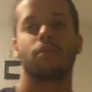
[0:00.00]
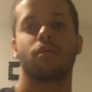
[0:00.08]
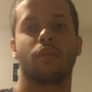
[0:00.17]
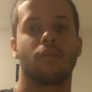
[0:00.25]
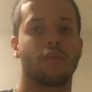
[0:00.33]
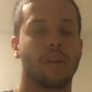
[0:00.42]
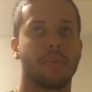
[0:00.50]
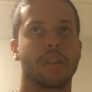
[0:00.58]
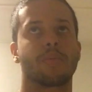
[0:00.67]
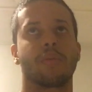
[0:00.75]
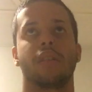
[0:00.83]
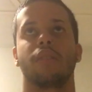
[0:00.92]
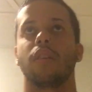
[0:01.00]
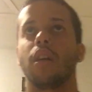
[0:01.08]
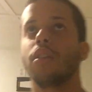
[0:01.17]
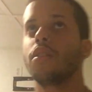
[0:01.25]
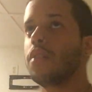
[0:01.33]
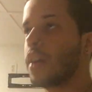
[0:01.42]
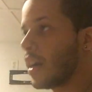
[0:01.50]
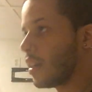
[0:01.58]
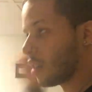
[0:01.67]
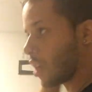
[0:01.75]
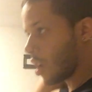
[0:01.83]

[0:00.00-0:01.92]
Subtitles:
So let me explain to you guys.